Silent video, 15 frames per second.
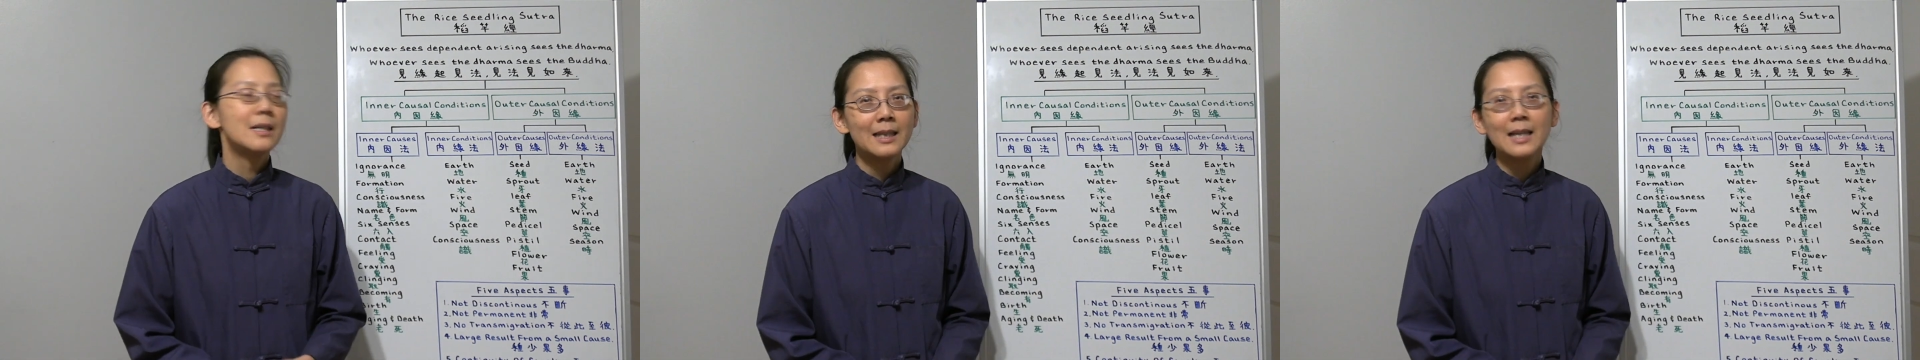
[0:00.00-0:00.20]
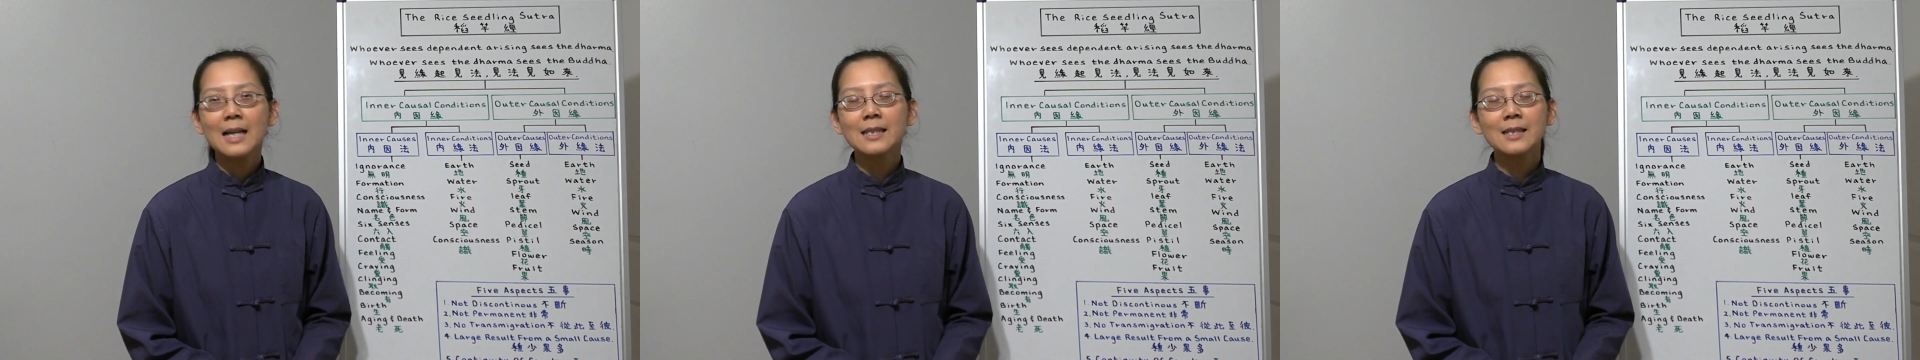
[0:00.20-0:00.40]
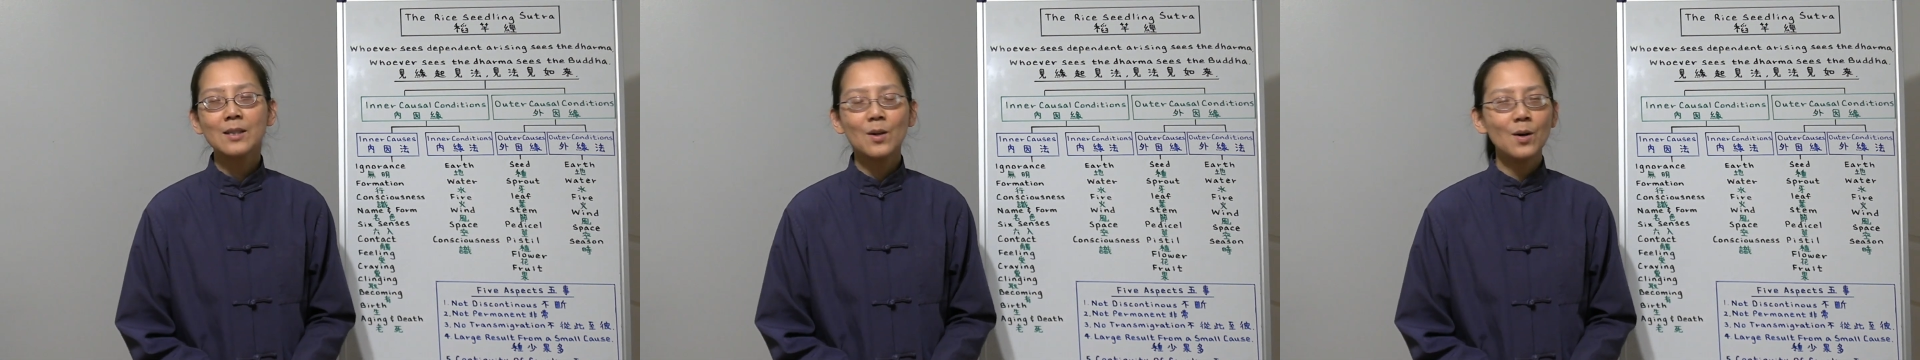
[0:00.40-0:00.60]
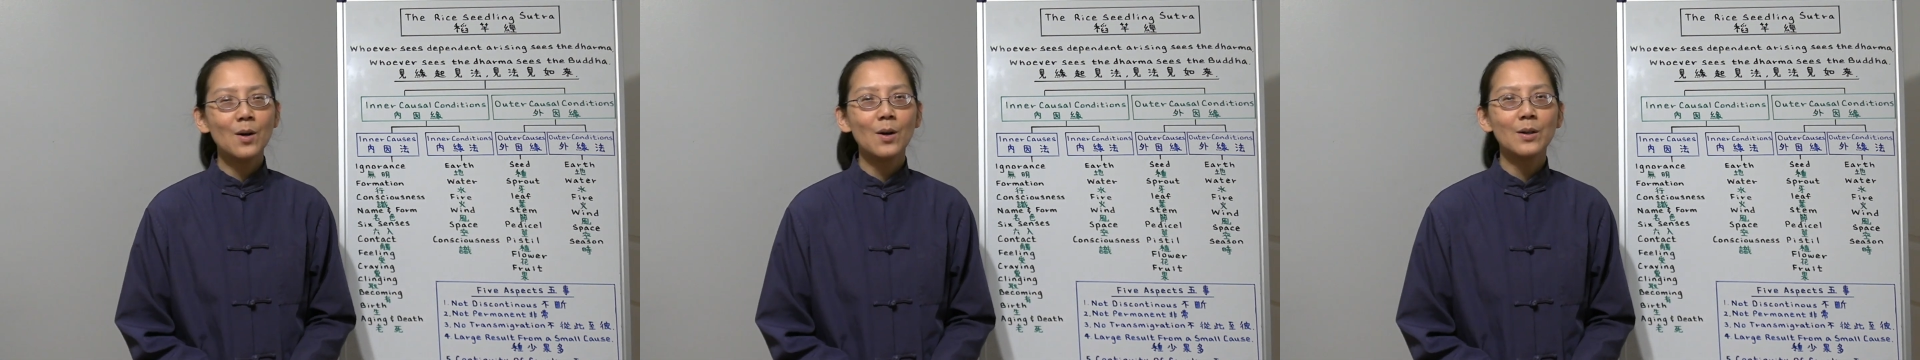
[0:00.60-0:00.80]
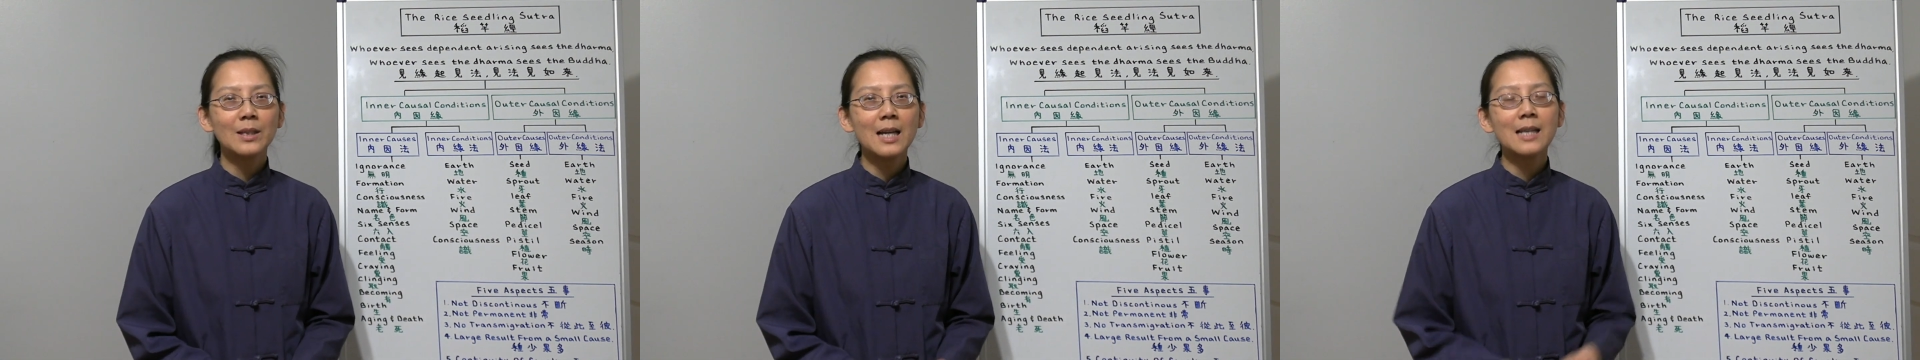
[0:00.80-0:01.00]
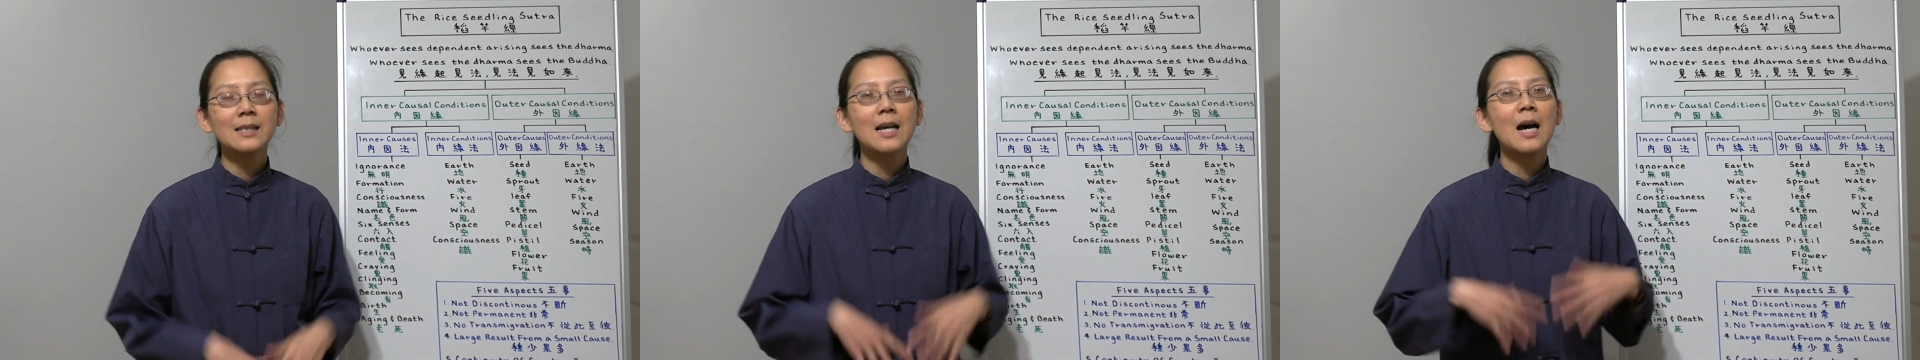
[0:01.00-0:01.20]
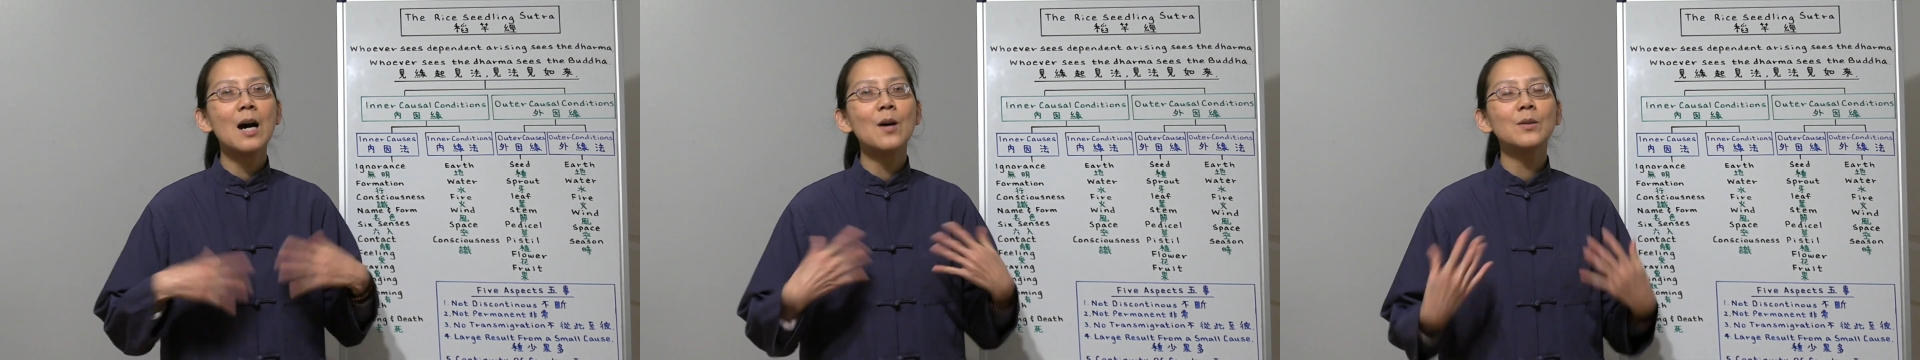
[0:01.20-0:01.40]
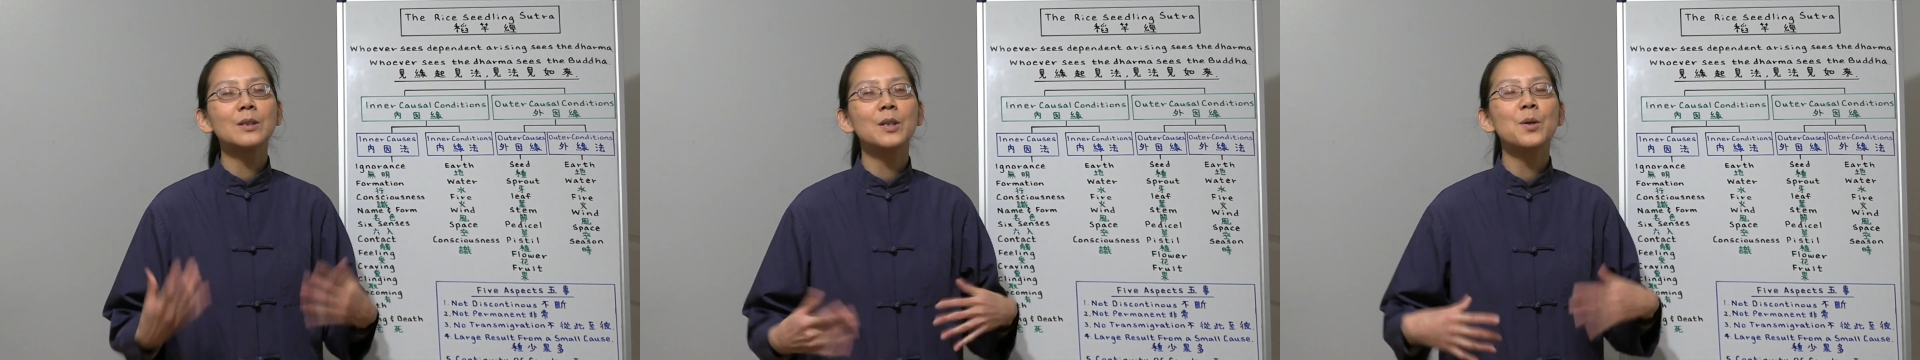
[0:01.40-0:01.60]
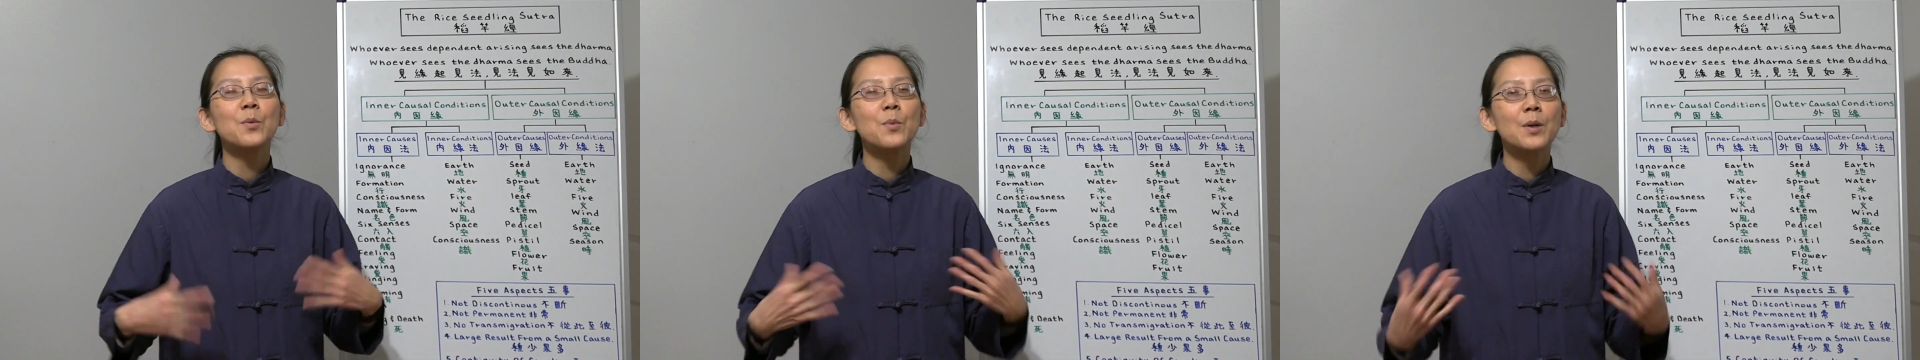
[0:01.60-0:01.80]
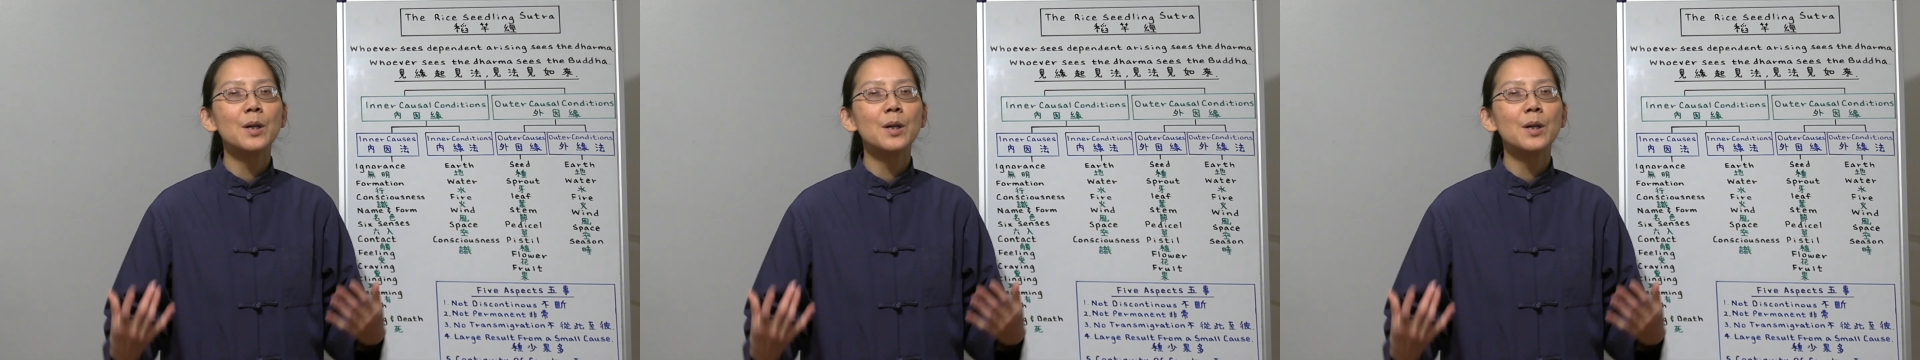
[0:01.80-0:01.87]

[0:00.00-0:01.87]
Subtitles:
That's all. That's how the